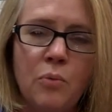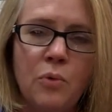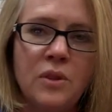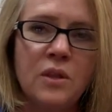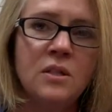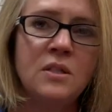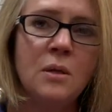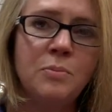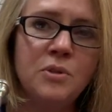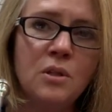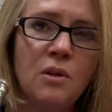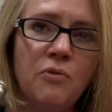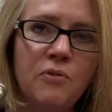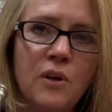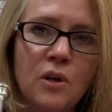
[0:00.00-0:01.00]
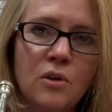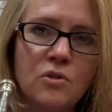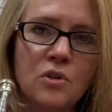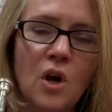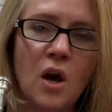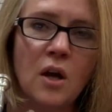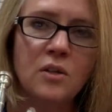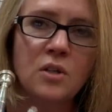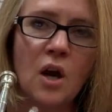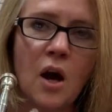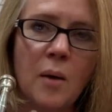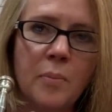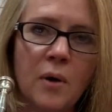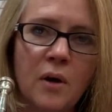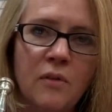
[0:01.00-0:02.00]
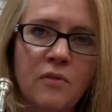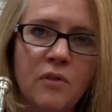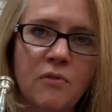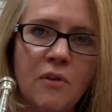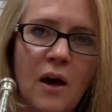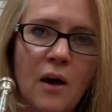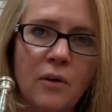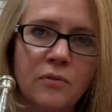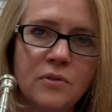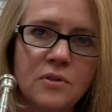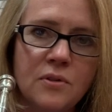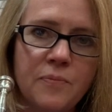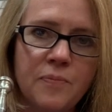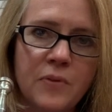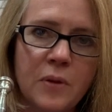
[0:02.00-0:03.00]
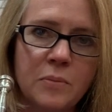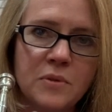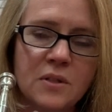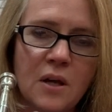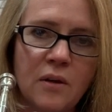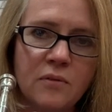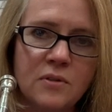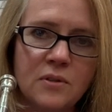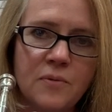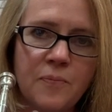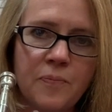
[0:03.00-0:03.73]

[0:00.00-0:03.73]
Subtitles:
with the tips of the fingers on top of the valves themselves.